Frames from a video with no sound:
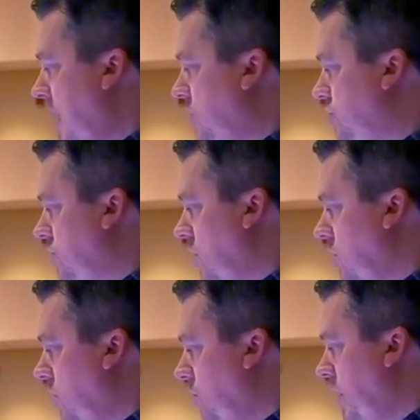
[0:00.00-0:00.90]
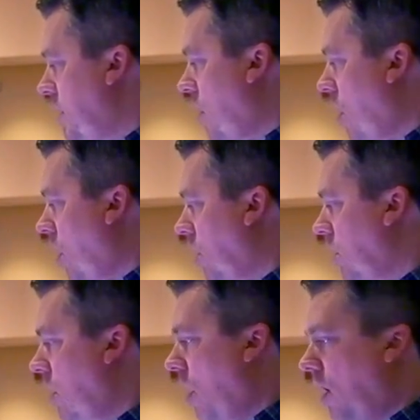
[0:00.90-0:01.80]
to make sure that we
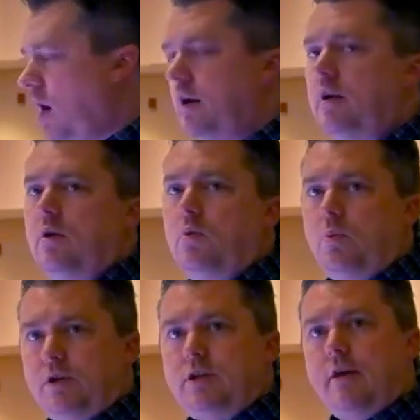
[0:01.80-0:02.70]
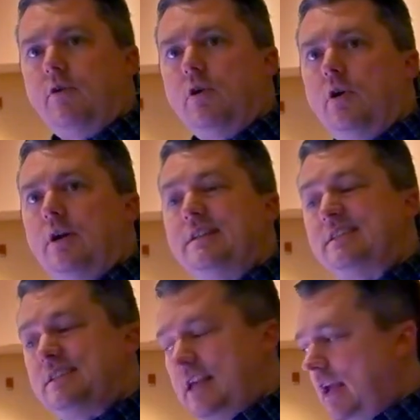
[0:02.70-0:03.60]
are on whichever
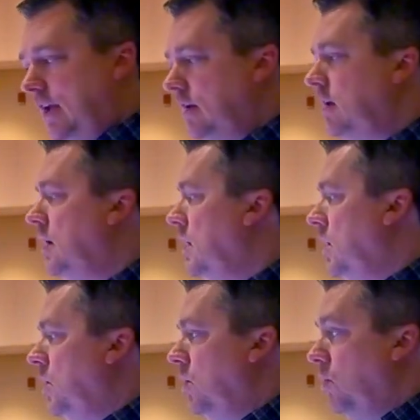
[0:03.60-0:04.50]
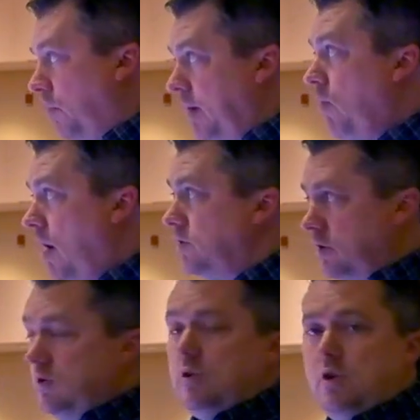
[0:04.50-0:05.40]
scene we want
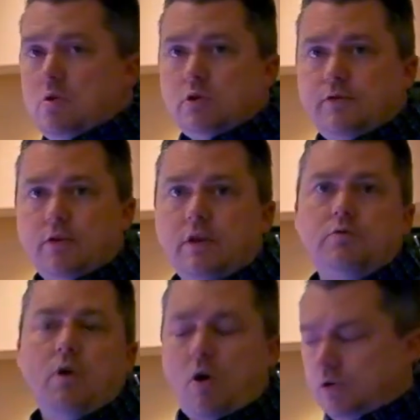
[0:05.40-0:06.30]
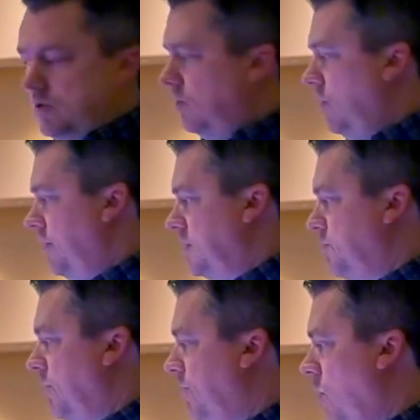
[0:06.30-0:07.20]
to use for this rehearsal or this
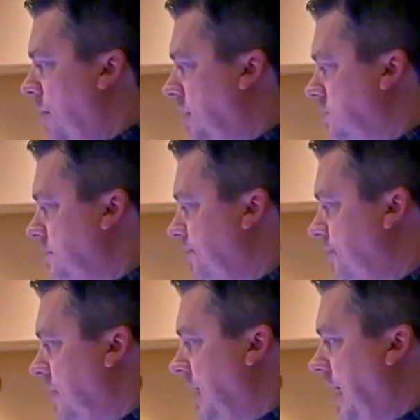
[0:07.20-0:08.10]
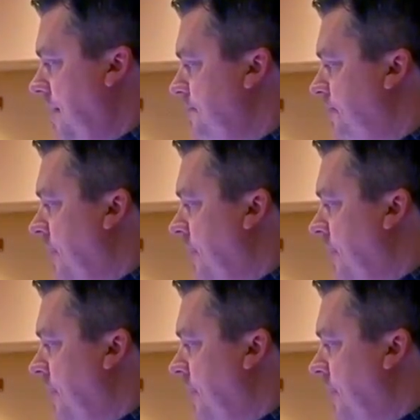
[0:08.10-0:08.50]
performance. Okay,